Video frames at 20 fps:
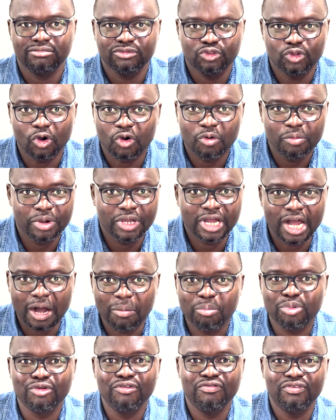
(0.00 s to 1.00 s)
document
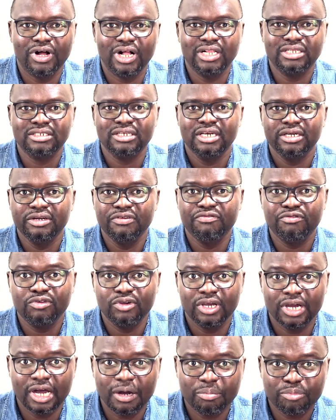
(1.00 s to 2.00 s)
approvals,
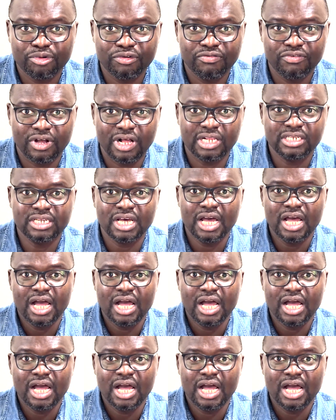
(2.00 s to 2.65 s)
review and approval